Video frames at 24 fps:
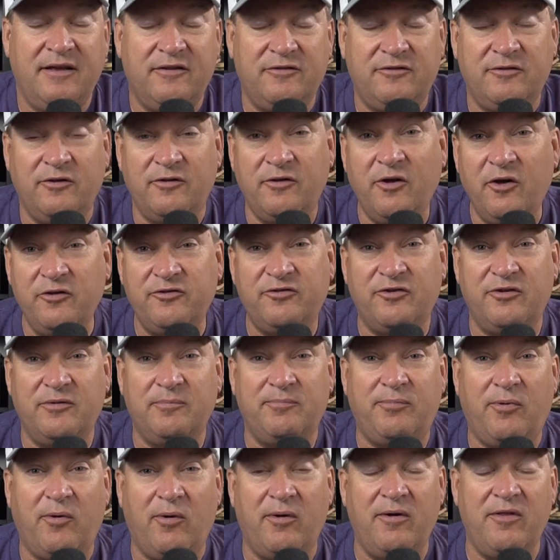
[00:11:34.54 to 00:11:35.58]
So those are
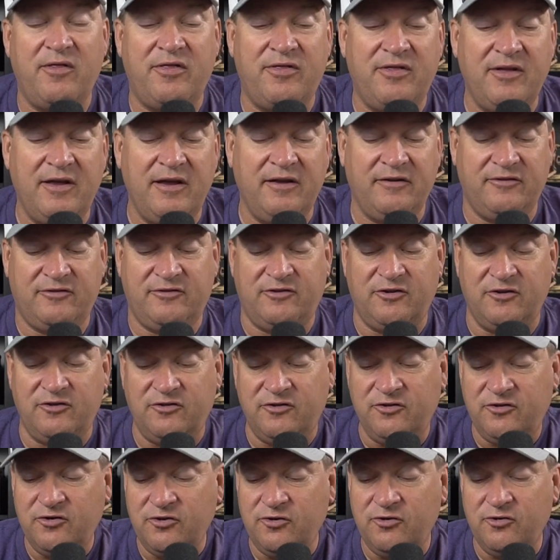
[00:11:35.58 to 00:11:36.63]
important things, to
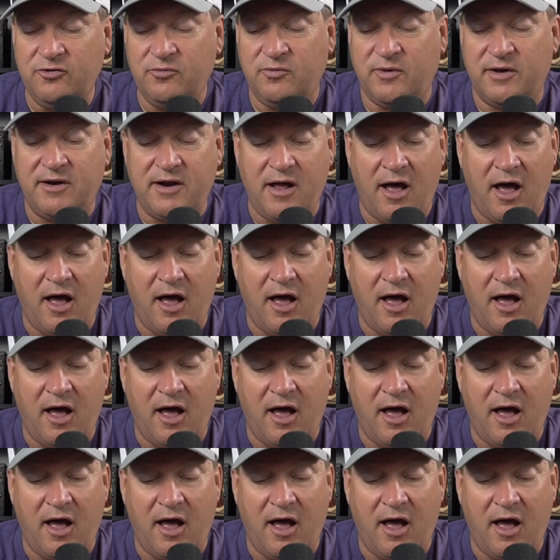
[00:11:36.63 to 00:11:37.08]
do what